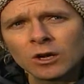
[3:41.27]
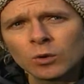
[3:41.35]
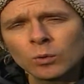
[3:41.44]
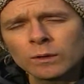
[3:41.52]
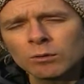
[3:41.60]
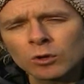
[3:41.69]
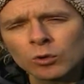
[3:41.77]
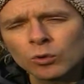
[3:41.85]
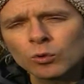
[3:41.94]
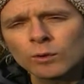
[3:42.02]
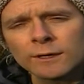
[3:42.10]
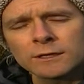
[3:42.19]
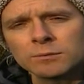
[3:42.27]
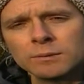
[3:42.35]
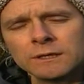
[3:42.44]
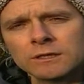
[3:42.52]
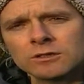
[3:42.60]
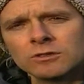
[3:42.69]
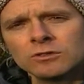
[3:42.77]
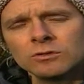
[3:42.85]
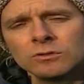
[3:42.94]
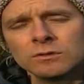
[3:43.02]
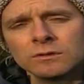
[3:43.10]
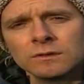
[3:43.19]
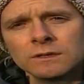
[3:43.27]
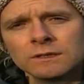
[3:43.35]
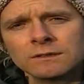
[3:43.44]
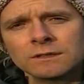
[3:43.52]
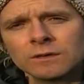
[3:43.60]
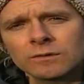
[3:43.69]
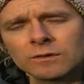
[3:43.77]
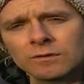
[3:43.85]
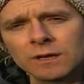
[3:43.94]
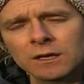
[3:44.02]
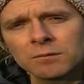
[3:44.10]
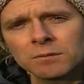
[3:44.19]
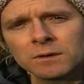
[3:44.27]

we will always be a student in self-development.